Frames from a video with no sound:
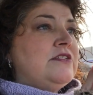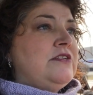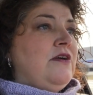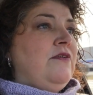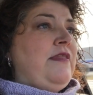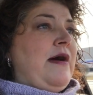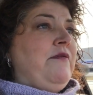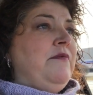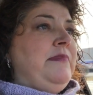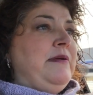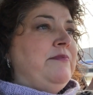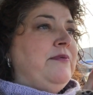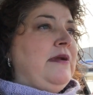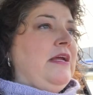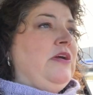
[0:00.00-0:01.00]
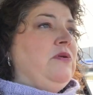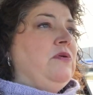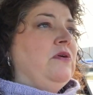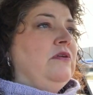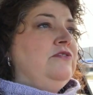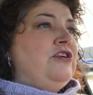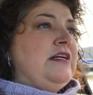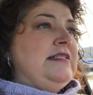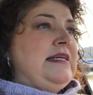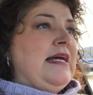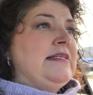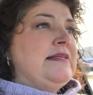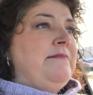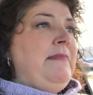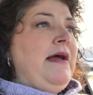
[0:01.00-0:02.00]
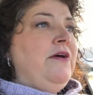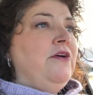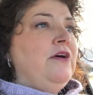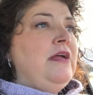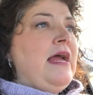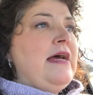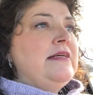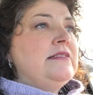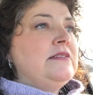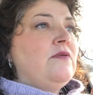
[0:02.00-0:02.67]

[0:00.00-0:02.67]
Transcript: So that will be pretty cool. Tracy hasn't met her yet,